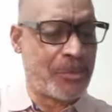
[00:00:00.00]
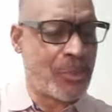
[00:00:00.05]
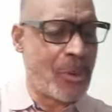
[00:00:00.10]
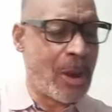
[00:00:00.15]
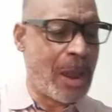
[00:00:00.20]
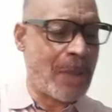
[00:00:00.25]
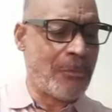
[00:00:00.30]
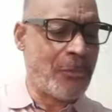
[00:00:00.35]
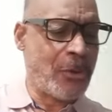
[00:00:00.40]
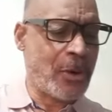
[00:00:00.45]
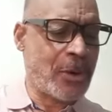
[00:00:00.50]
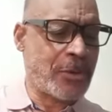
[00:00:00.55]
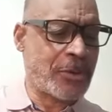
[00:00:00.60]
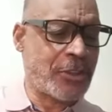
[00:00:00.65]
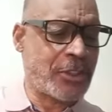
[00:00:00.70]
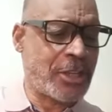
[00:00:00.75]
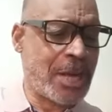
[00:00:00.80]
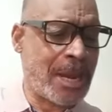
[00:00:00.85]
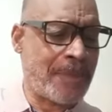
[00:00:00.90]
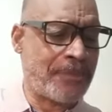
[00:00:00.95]
Proverbs
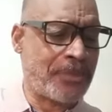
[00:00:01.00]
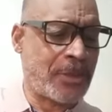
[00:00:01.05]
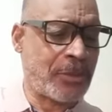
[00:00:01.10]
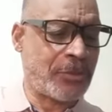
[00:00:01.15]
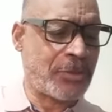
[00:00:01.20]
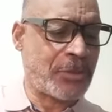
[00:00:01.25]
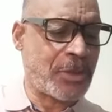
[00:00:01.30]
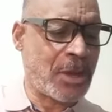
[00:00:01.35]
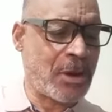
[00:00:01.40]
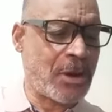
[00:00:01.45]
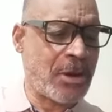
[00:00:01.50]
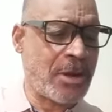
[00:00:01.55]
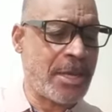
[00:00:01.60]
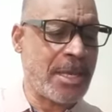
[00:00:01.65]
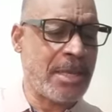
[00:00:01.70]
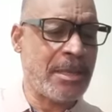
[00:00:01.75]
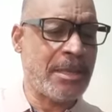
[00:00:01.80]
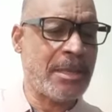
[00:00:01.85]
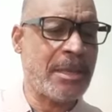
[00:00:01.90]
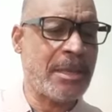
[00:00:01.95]
chapter 30